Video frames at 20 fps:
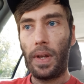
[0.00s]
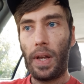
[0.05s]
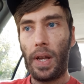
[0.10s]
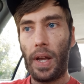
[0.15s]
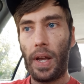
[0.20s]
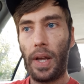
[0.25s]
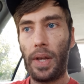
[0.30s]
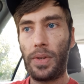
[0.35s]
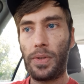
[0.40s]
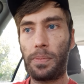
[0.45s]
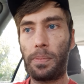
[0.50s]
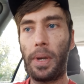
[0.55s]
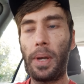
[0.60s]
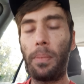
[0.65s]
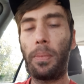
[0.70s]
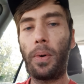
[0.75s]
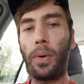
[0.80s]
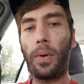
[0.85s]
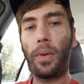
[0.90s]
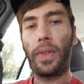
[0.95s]
is
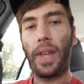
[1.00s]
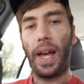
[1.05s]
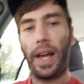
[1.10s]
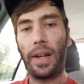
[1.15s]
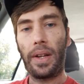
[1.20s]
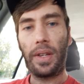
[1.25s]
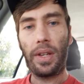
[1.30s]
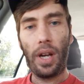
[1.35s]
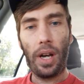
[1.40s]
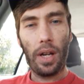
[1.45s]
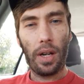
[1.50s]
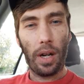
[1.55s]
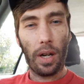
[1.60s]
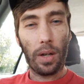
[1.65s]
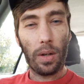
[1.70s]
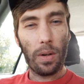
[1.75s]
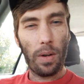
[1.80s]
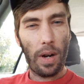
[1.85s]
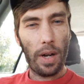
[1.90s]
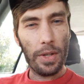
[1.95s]
people that cut
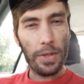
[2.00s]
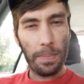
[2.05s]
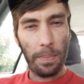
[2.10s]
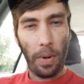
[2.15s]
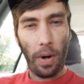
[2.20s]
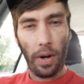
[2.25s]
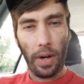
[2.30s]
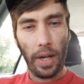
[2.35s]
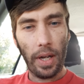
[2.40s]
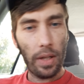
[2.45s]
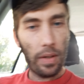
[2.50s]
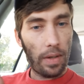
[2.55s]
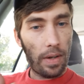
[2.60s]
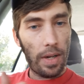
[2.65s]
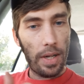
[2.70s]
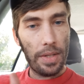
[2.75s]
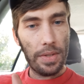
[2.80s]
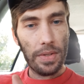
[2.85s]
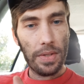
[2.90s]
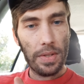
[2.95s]
across parking
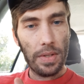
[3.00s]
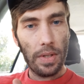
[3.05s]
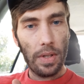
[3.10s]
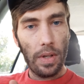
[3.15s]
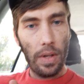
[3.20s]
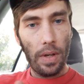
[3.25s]
lots.